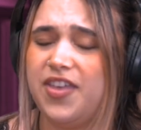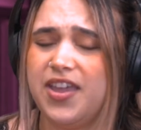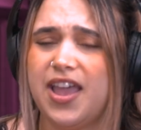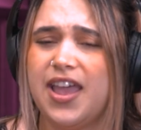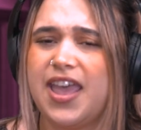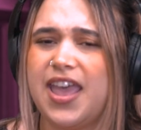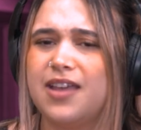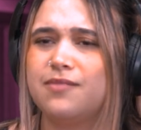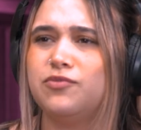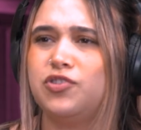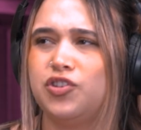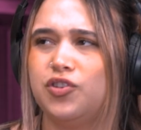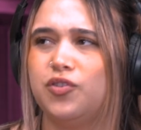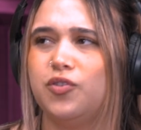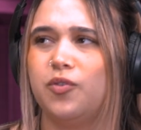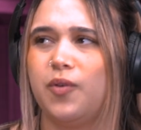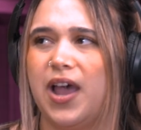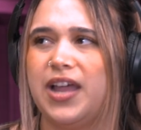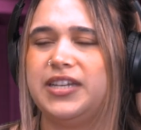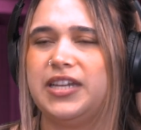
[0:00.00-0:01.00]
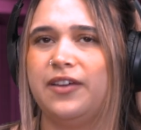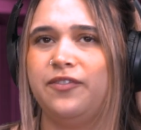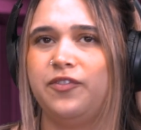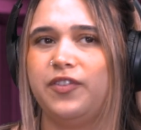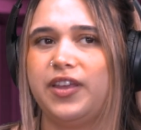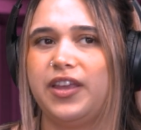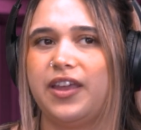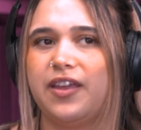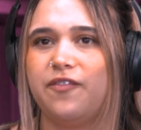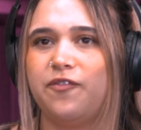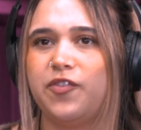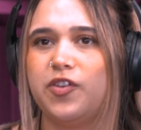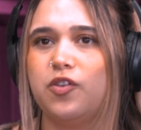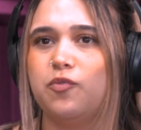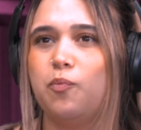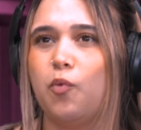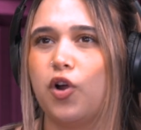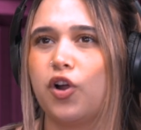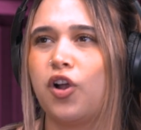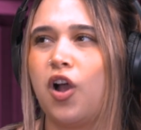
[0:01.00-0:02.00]
think I am too. I definitely feel
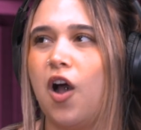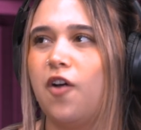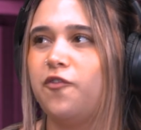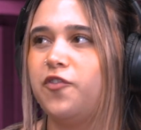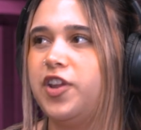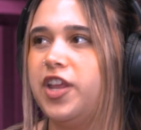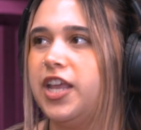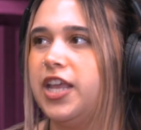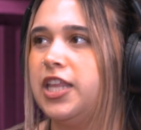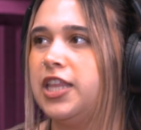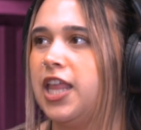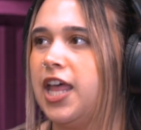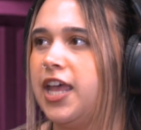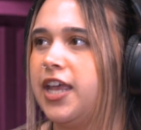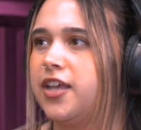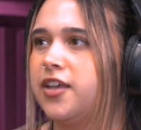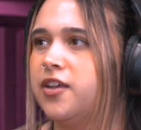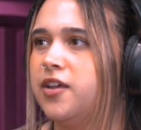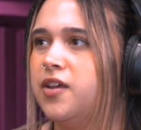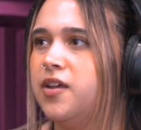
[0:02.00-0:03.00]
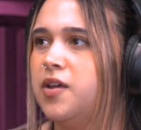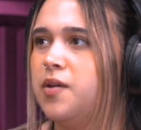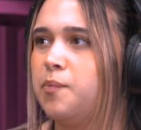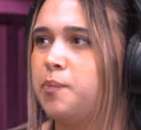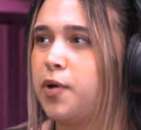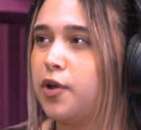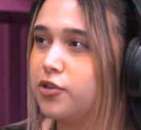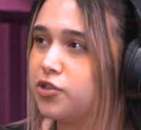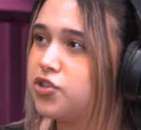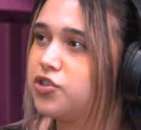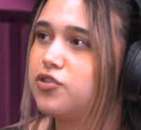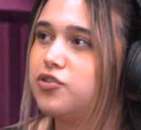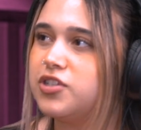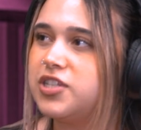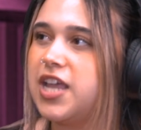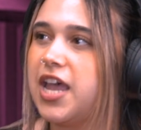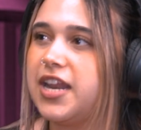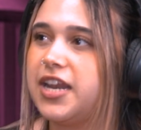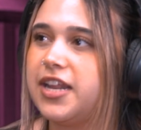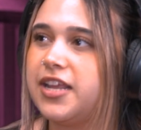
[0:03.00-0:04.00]
more confident in like personal
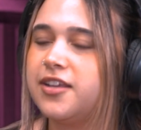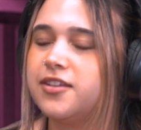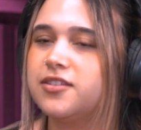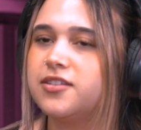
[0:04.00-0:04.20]
settings.